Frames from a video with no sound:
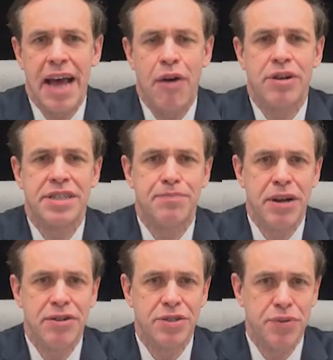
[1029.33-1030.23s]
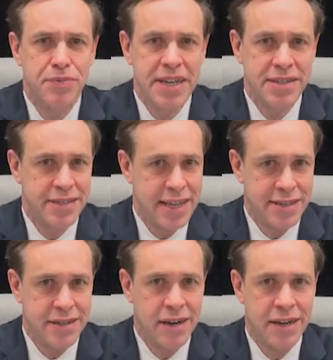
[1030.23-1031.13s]
Our experience with measles has
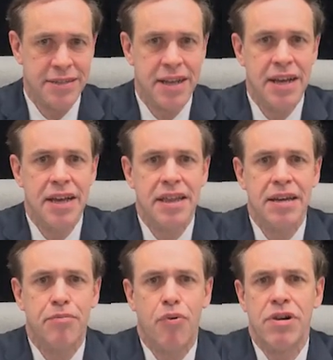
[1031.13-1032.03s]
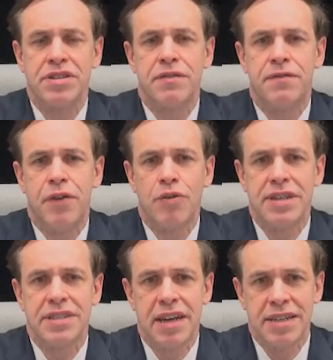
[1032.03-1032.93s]
taught us the importance of
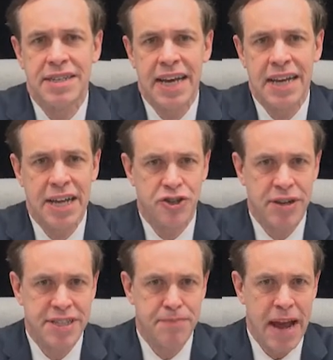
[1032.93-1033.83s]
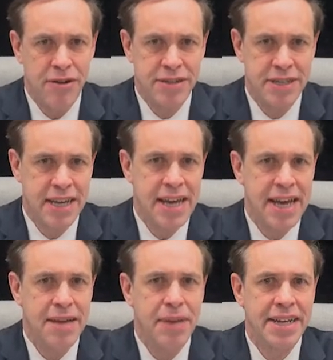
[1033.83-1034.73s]
focusing on data and transparency
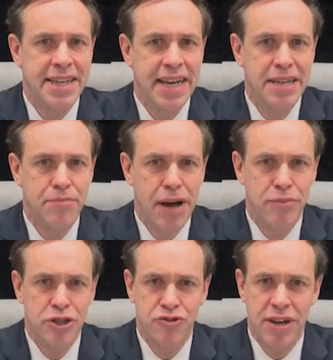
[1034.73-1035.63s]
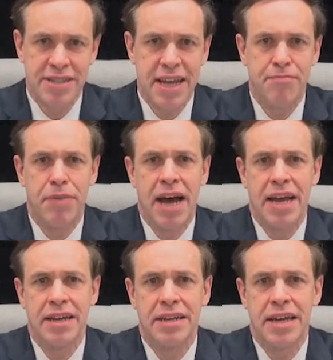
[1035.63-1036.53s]
in maintaining public trust and
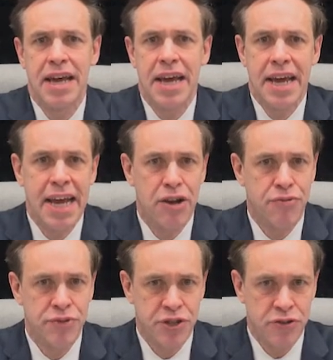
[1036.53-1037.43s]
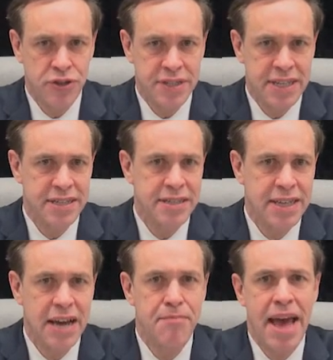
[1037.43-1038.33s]
buy-in, here through social
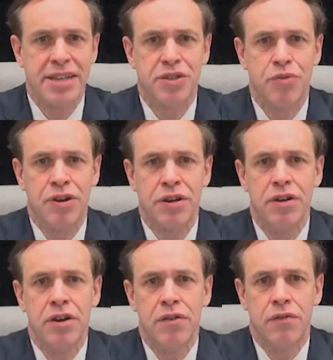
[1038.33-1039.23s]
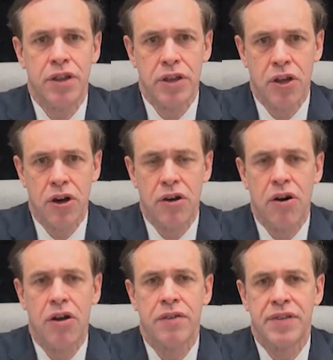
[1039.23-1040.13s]
distancing and mask wearing for the long
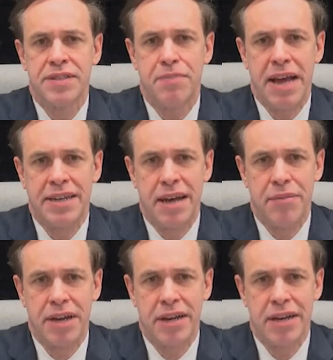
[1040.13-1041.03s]
haul of this pandemic.